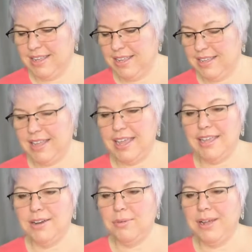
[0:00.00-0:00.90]

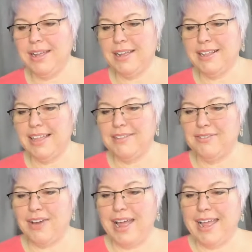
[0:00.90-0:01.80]
You know what, Glenn
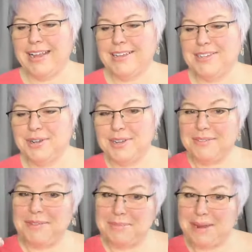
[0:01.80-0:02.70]
Fry, don't
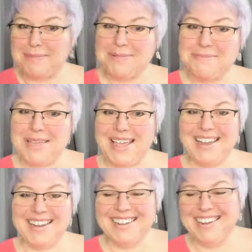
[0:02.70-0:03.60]
give me a problem,
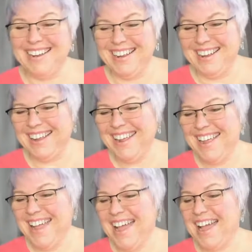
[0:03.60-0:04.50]
man.
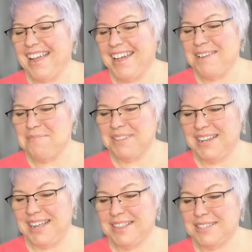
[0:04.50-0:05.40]
I got up a
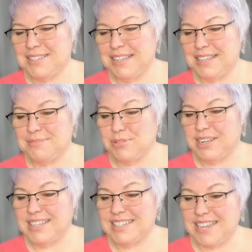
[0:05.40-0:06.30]
little late this
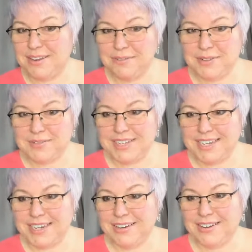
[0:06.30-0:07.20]
morning. It's
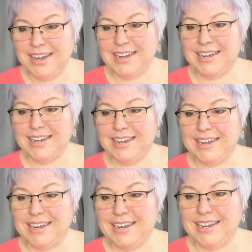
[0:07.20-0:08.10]
10:15 here, and I
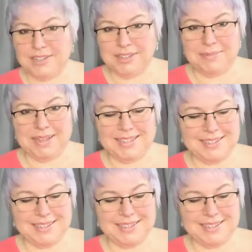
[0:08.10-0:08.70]
start in a little bit.